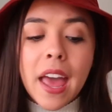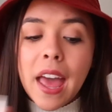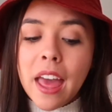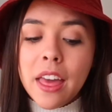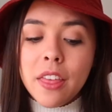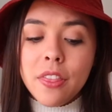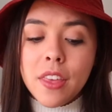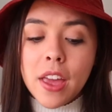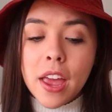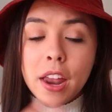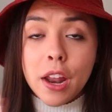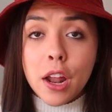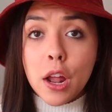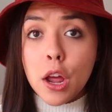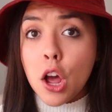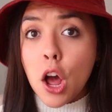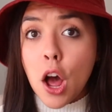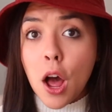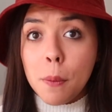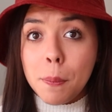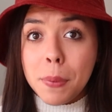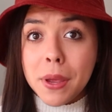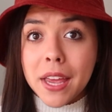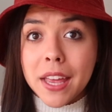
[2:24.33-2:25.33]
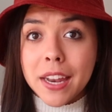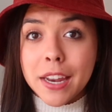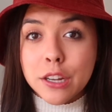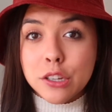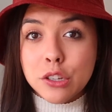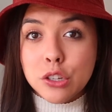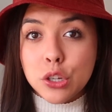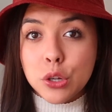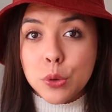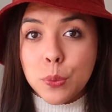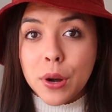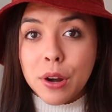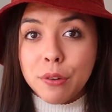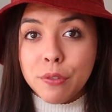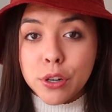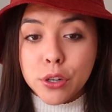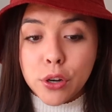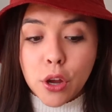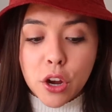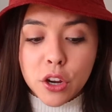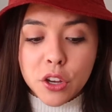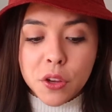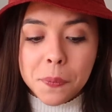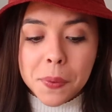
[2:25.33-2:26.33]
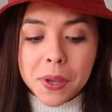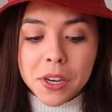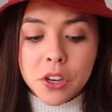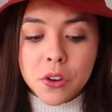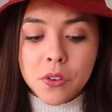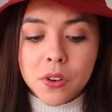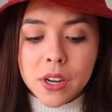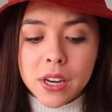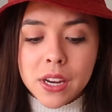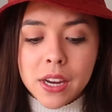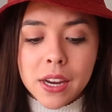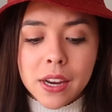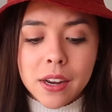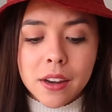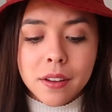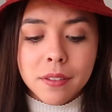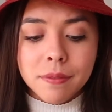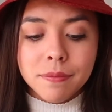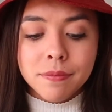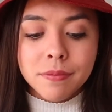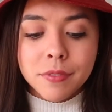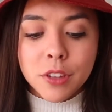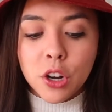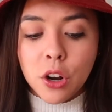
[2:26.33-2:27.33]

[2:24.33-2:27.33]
and then copy it into whatever document you need.